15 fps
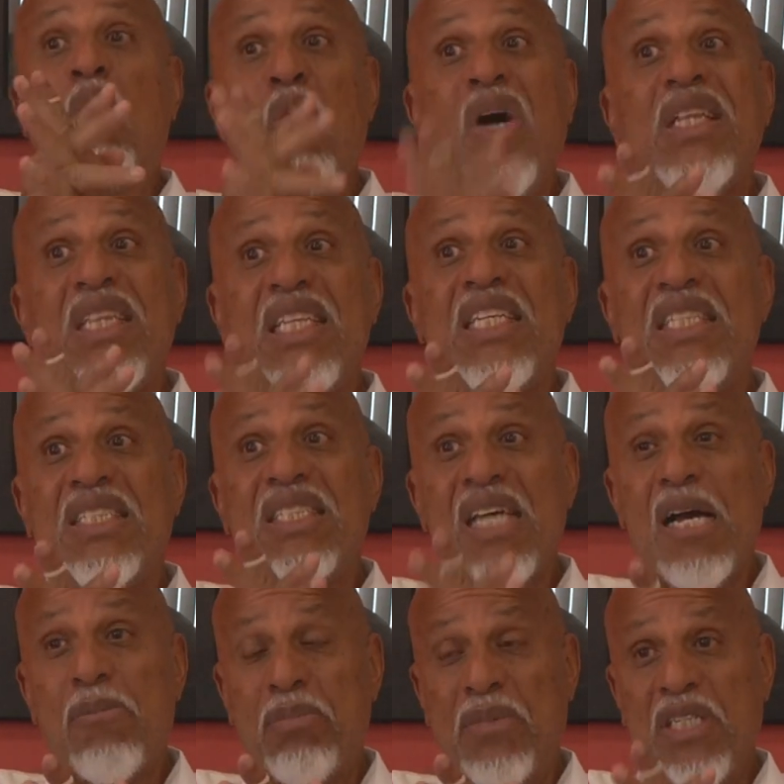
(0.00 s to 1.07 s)
What is
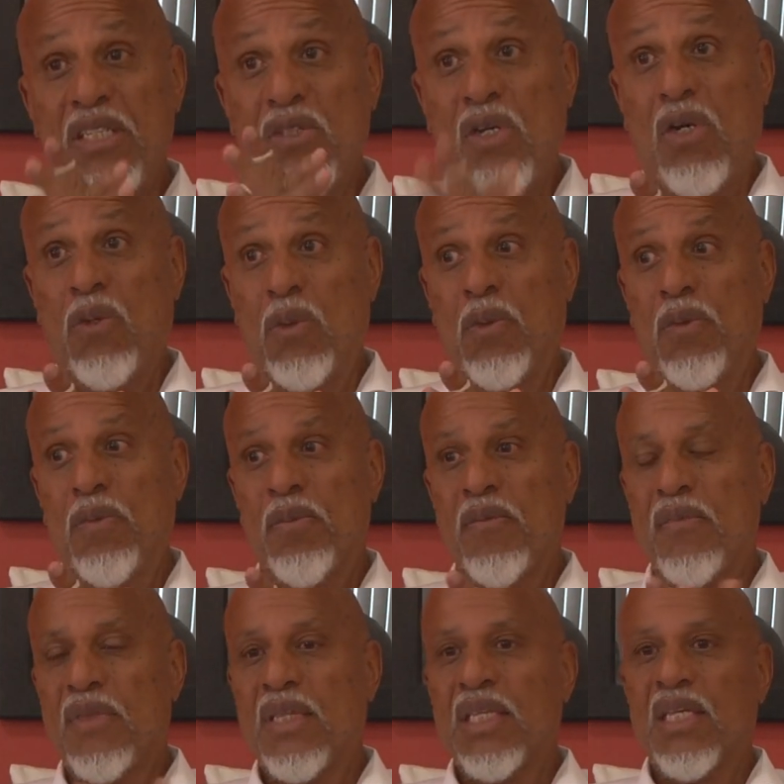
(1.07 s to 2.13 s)
happening now,
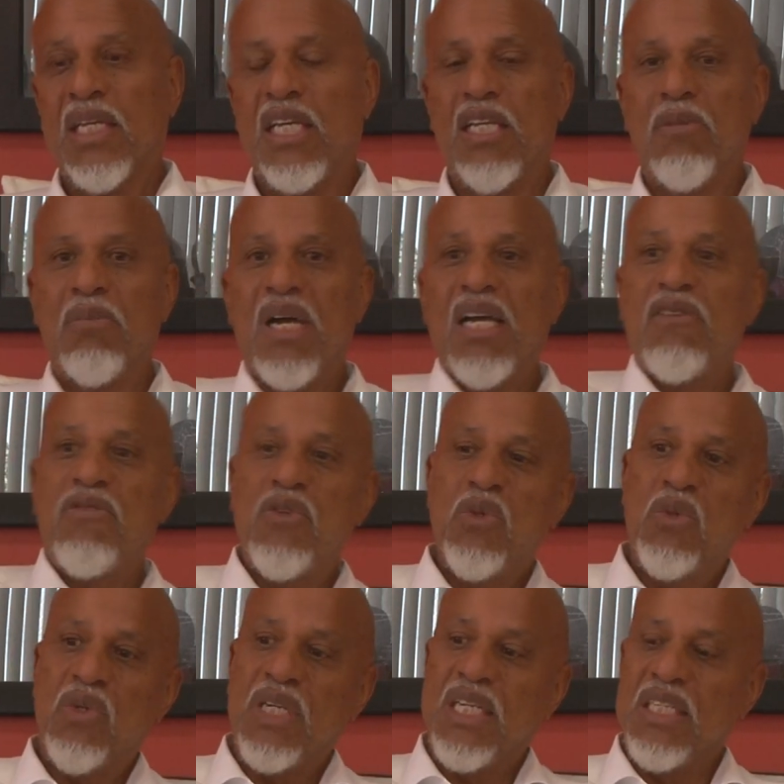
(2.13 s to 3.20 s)
in my
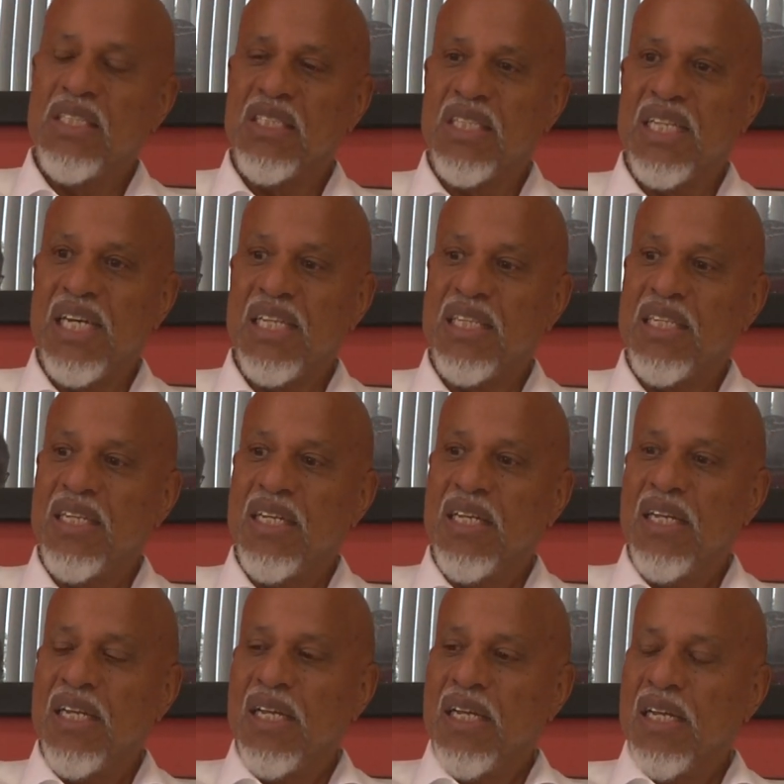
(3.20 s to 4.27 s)
view, is that
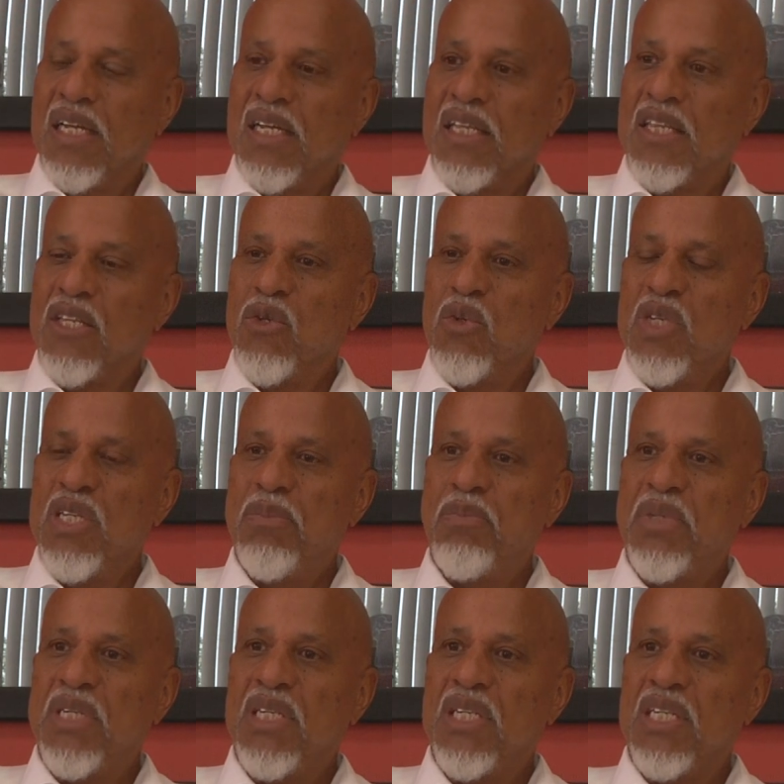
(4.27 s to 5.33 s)
the
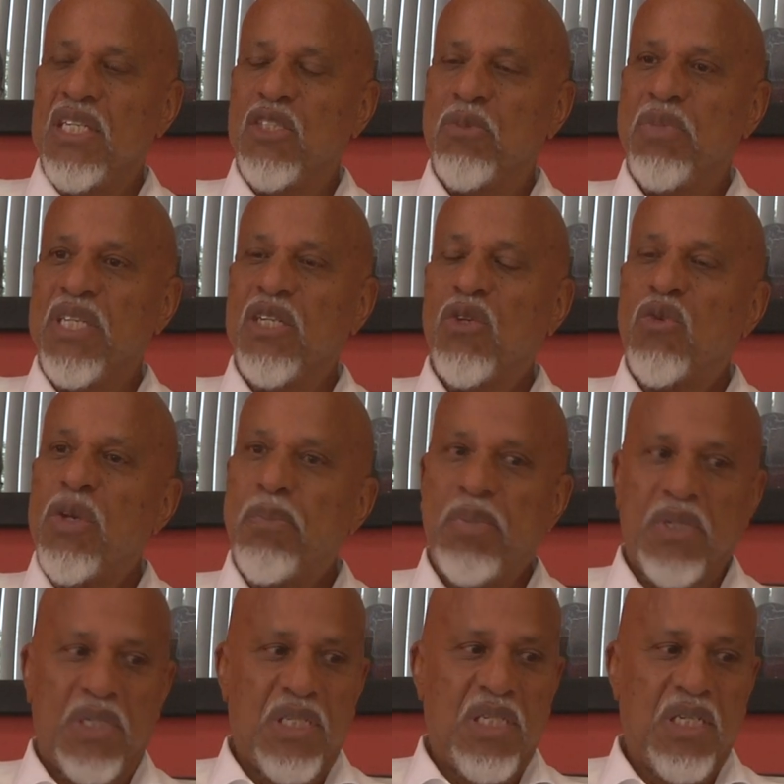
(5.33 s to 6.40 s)
UDP is being
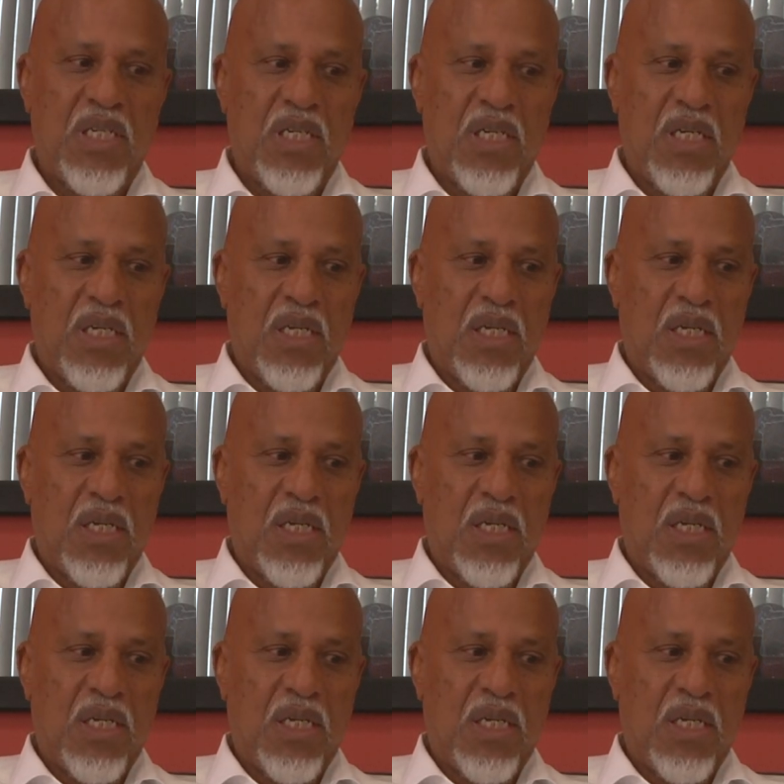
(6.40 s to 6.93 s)
crippled